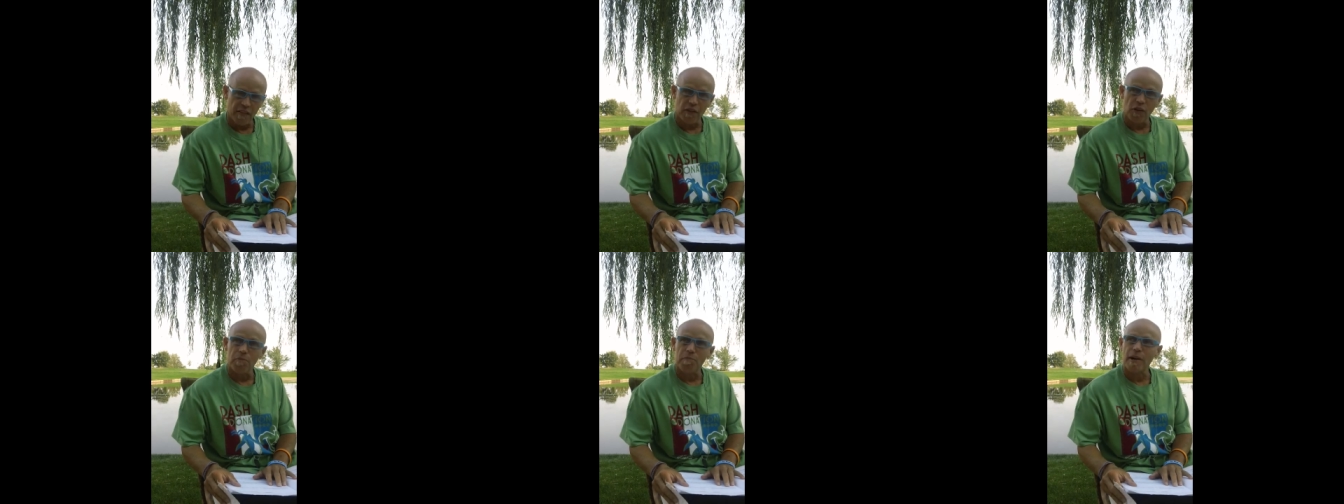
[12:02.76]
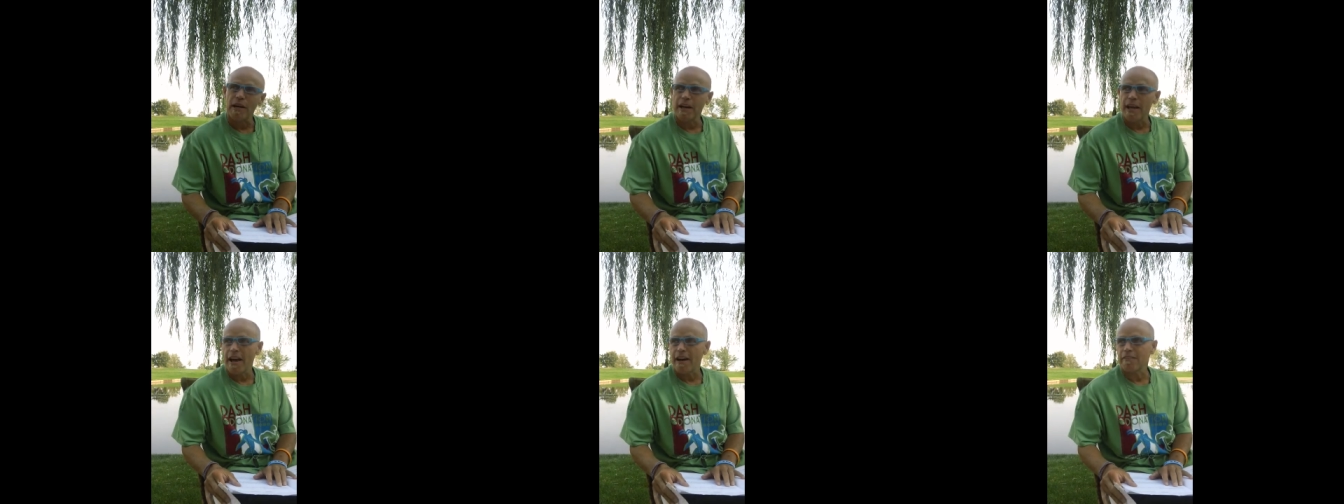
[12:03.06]
no
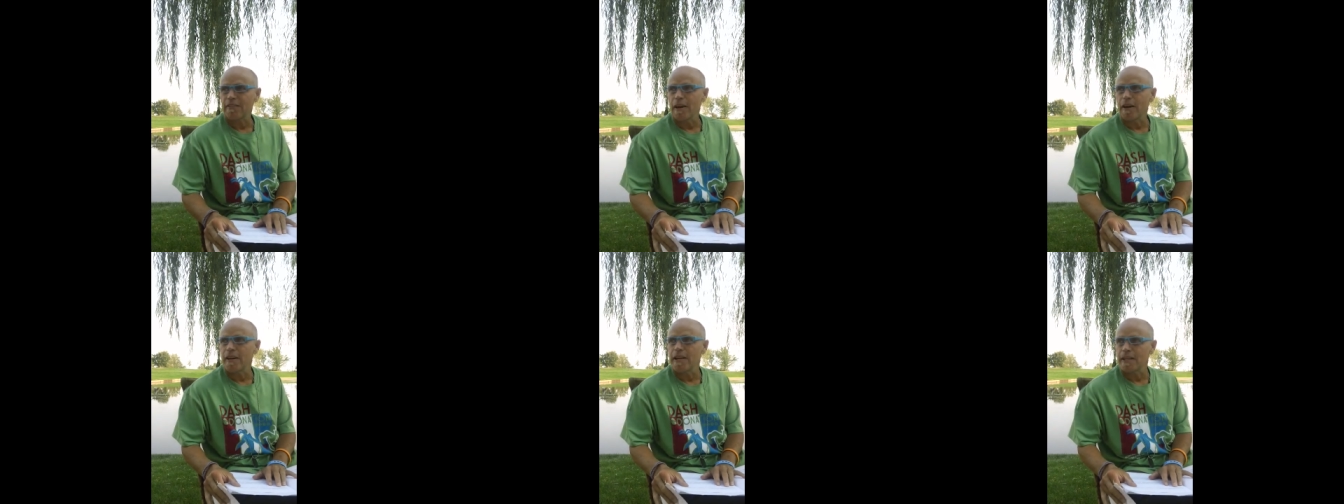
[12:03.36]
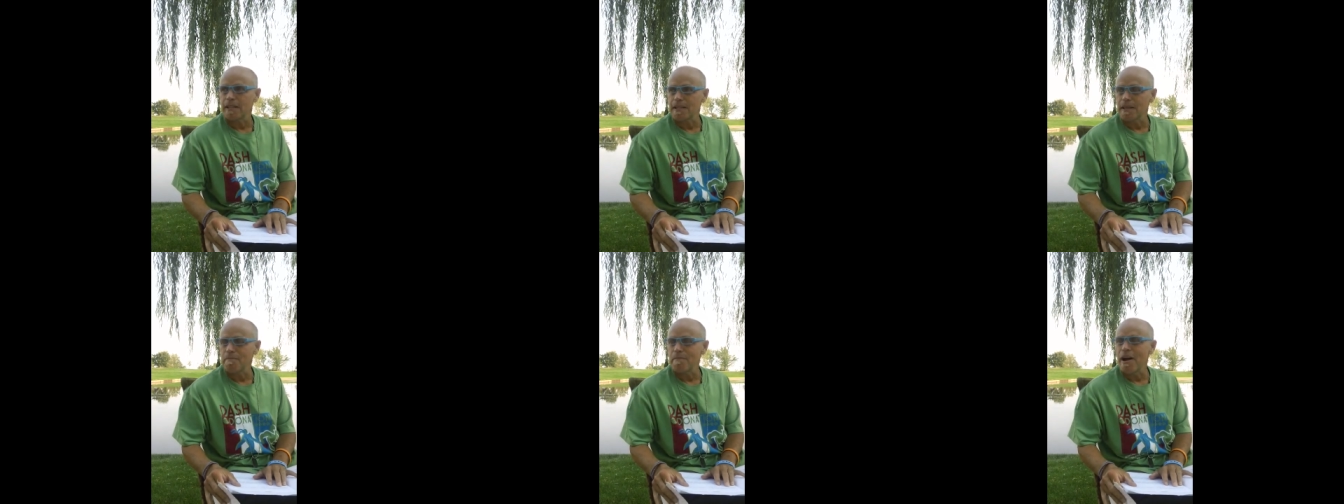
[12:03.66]
money after I
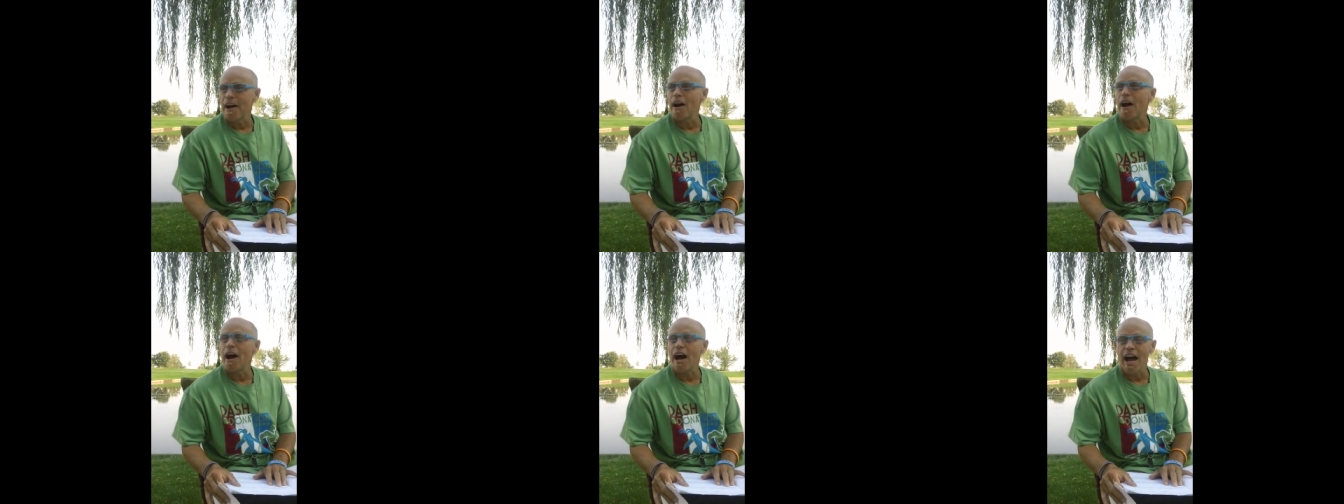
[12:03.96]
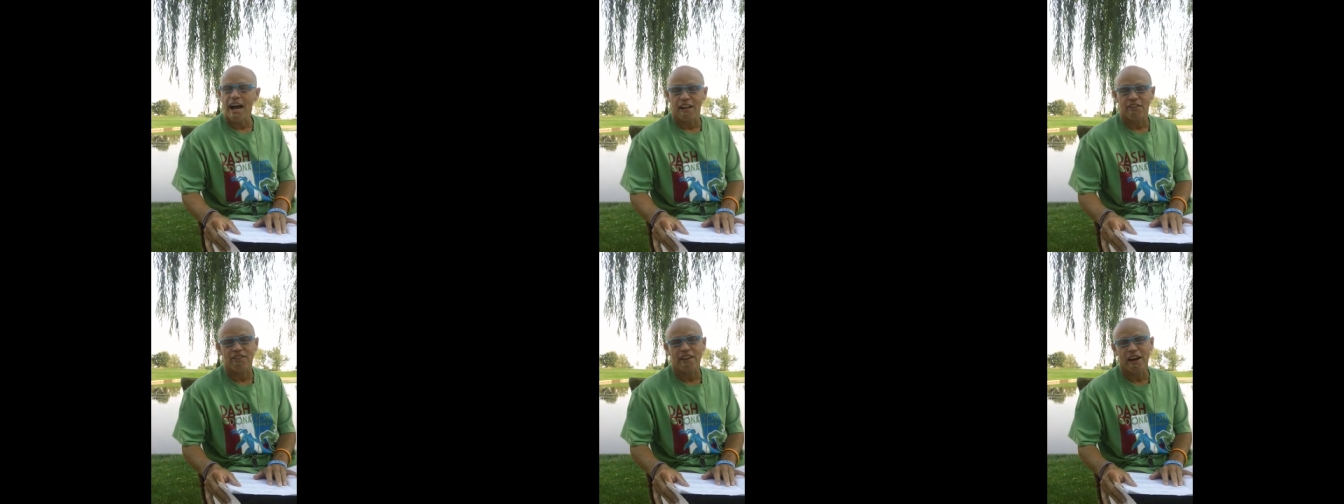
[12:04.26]
eat up my... I
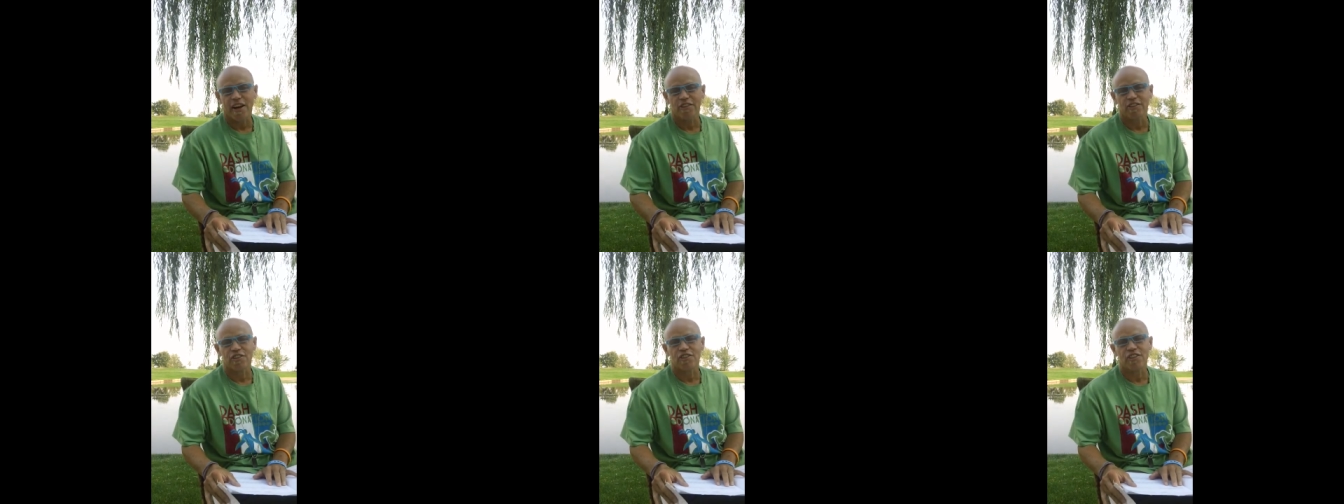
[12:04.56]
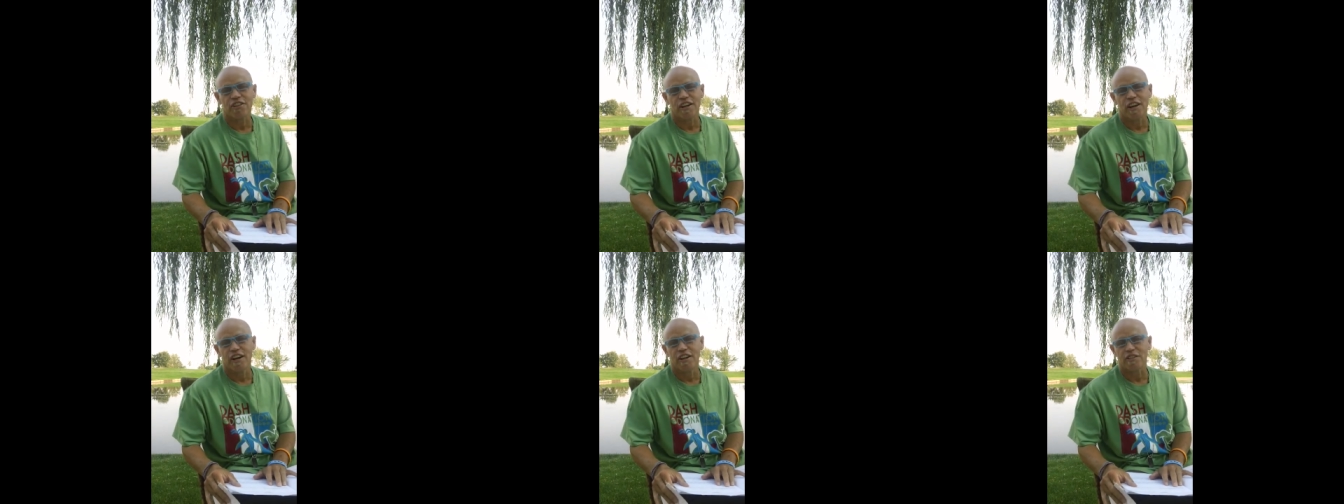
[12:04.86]
had a thousand
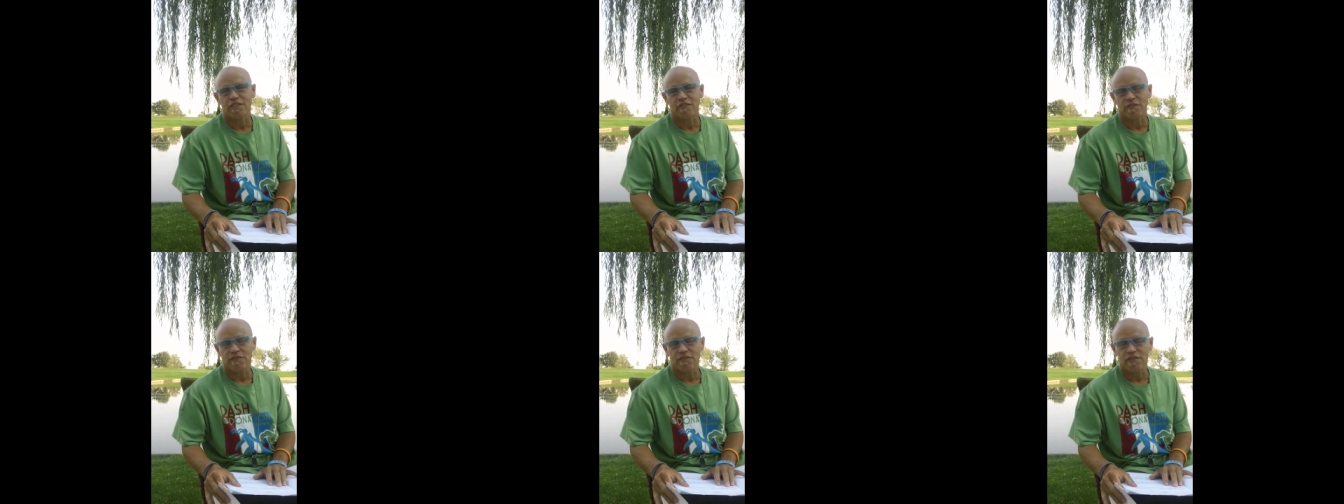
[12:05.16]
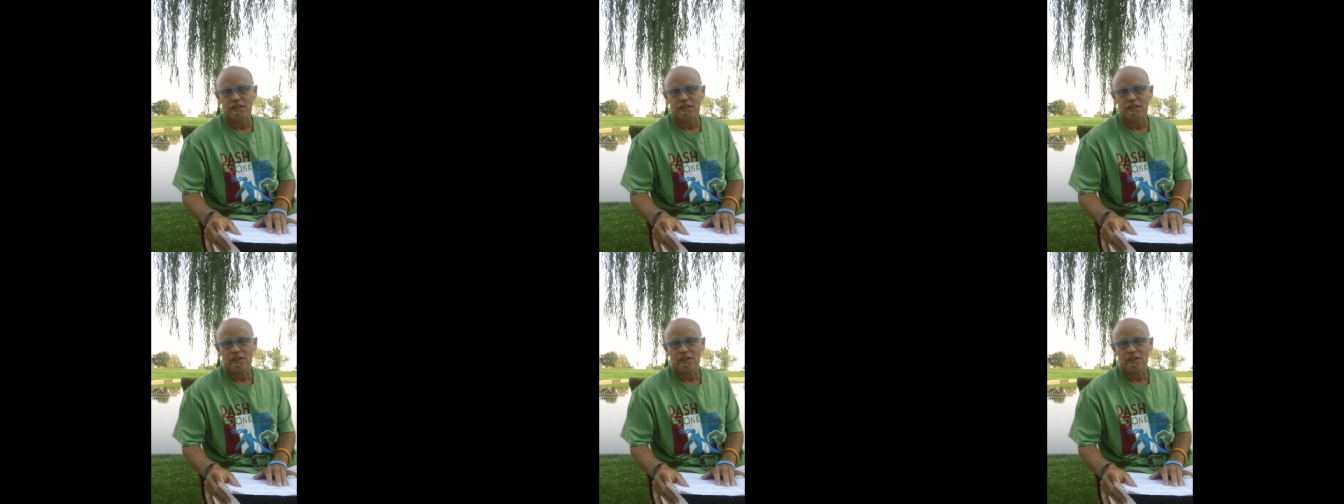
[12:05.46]
shares of...